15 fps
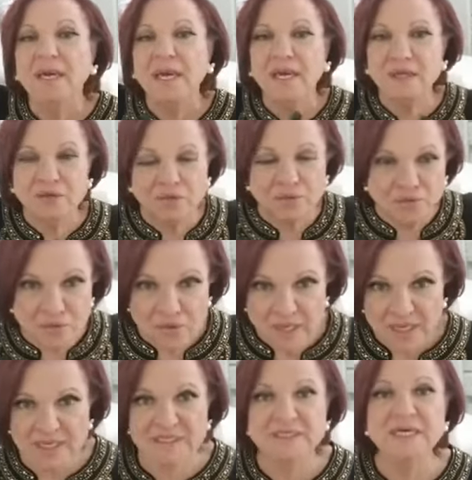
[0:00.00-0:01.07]
and you do
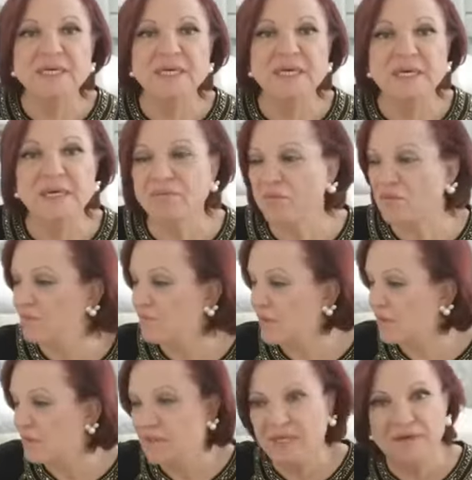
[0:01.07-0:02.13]
laser hair
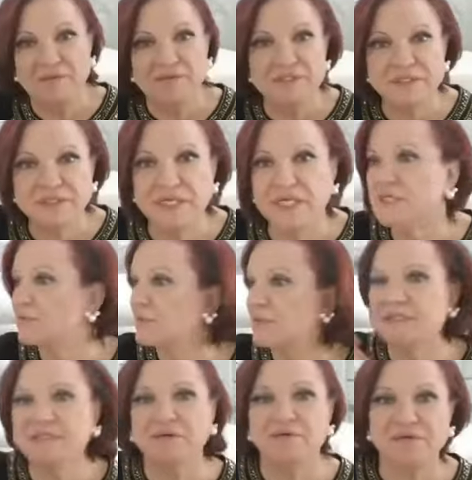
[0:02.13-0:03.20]
removal every 6
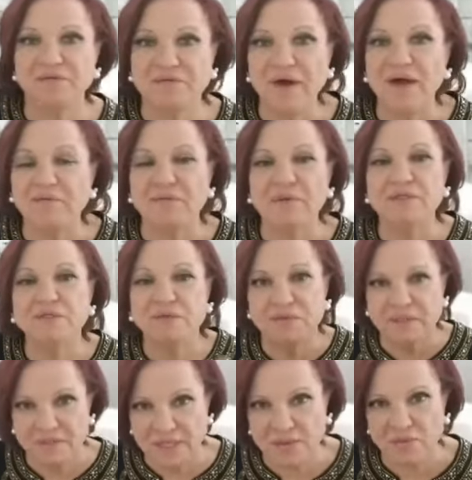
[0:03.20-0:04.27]
weeks, every 5 weeks on
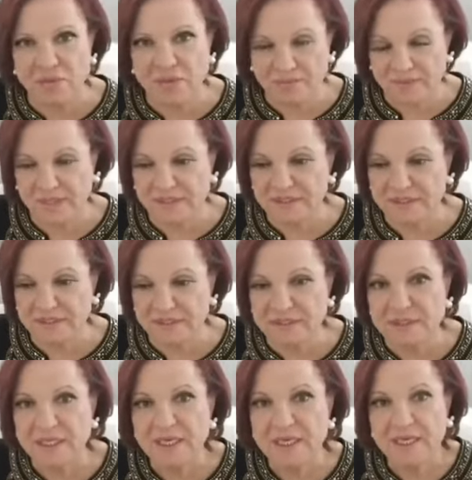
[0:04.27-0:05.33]
a regular basis,